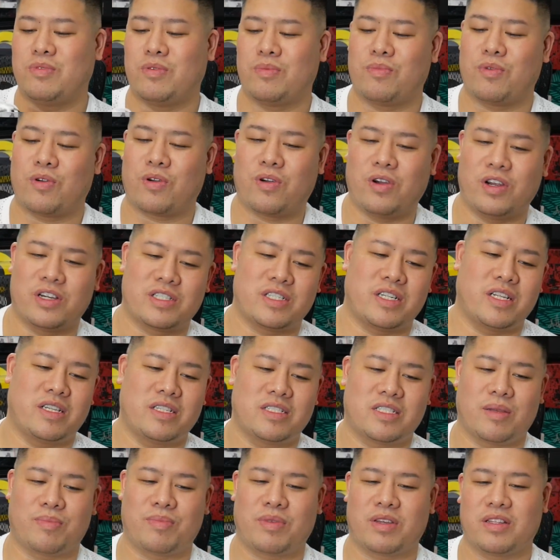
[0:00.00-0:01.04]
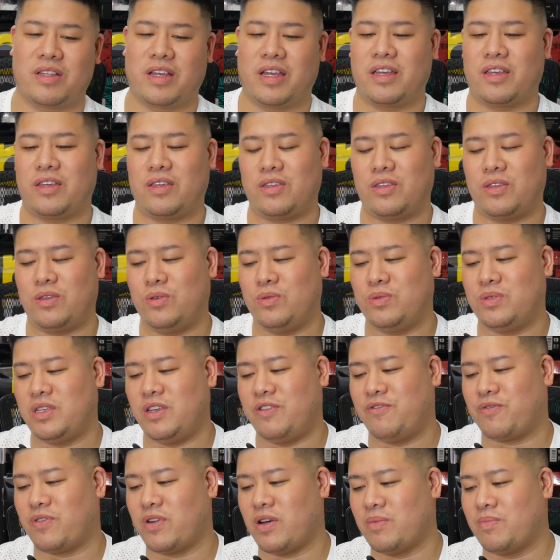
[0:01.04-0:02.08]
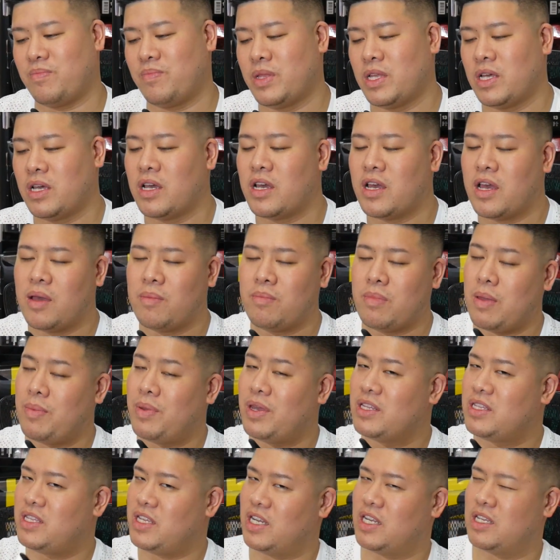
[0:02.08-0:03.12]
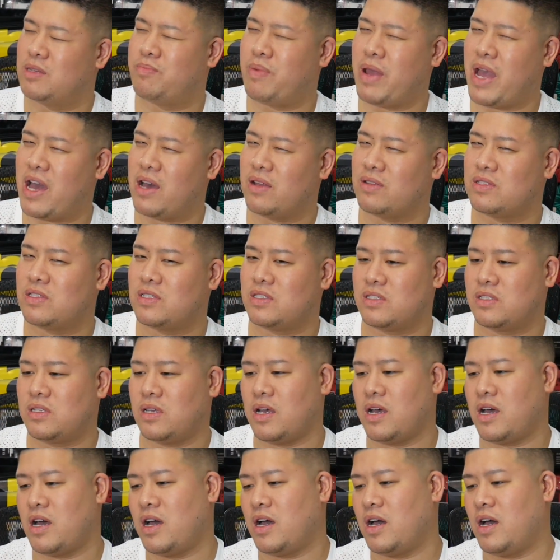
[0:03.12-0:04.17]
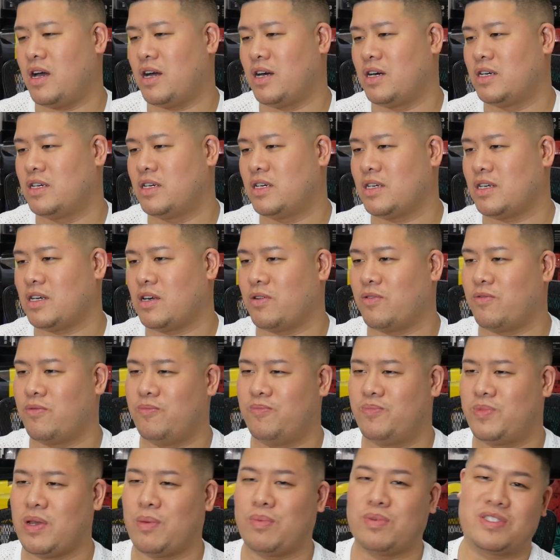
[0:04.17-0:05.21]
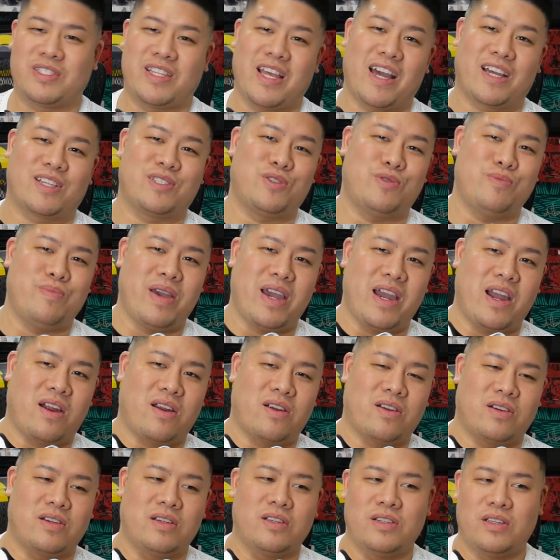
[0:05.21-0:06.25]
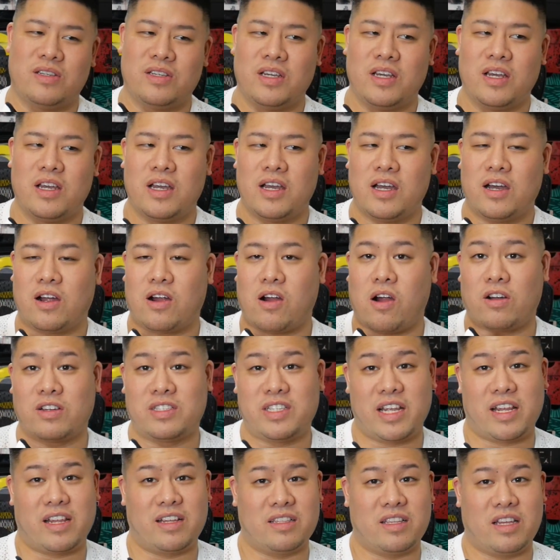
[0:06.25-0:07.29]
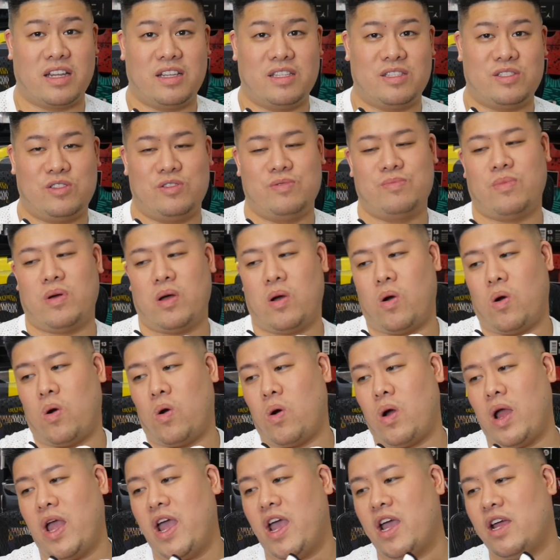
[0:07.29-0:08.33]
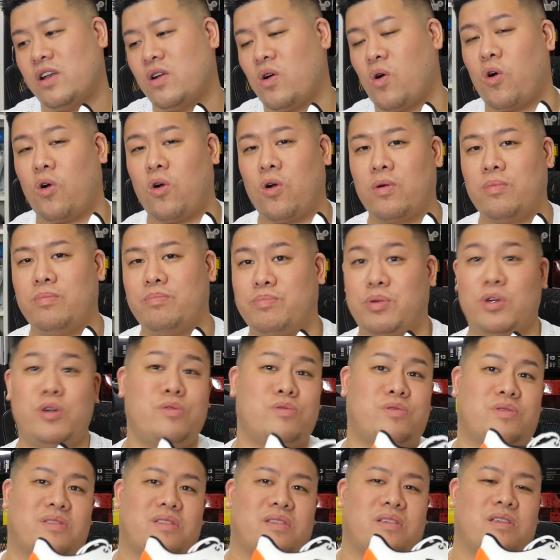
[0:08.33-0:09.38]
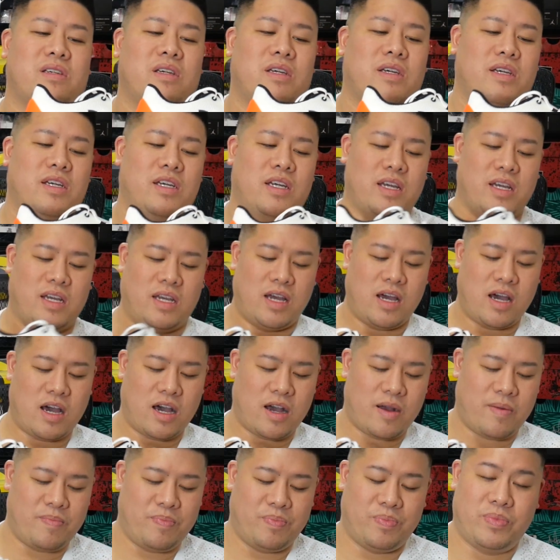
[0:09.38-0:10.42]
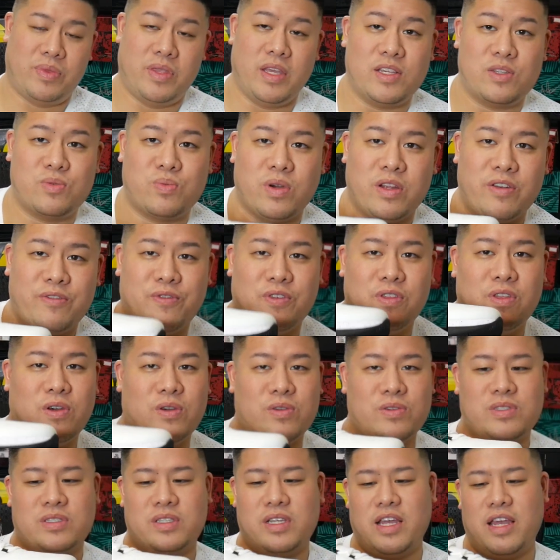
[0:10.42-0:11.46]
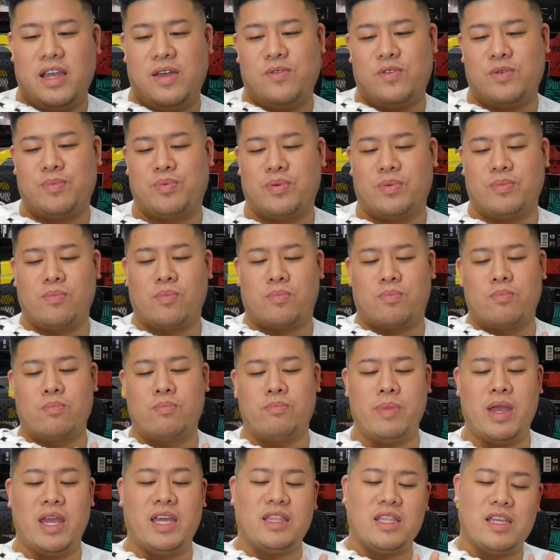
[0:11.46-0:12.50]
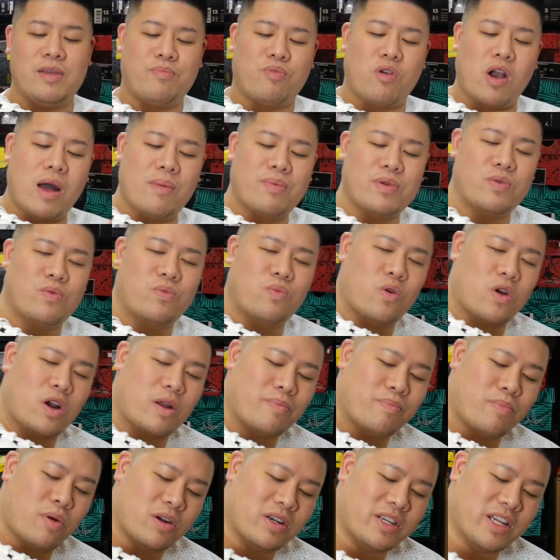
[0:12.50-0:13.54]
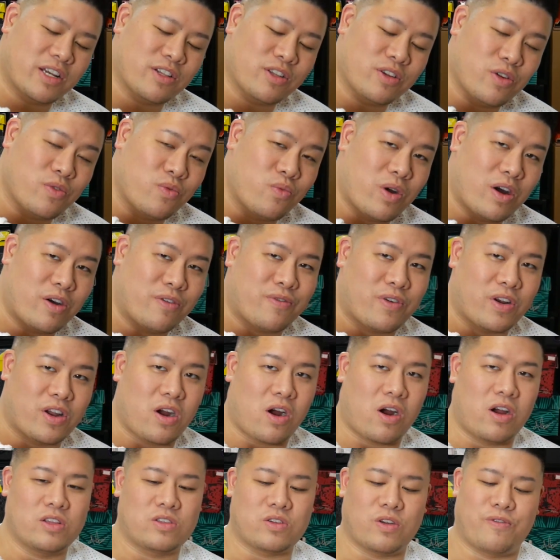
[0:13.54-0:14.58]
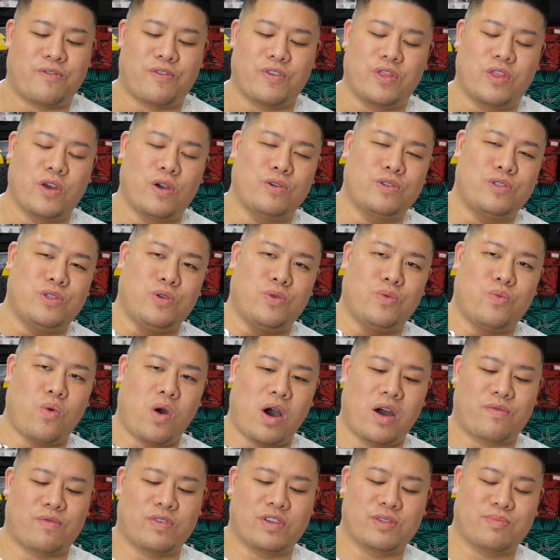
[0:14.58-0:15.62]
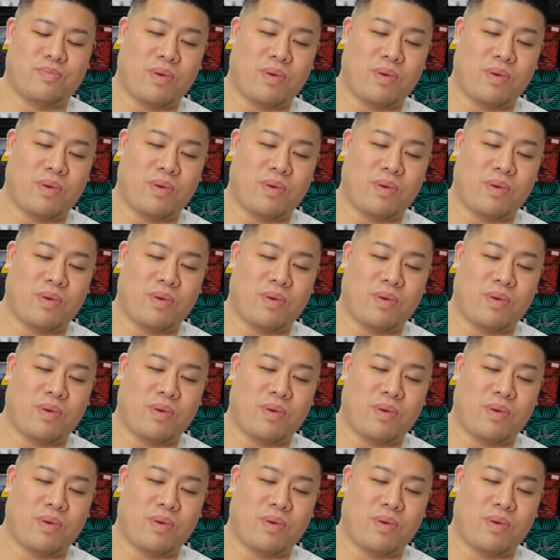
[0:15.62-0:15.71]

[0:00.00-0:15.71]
bit more cushioning, something like you see from maybe Adidas Bounce, or Double Stack Zoom Air, or Articulated Zoom, and or Boost. This one, for those, it would mainly probably work particularly well for guards, or for those who want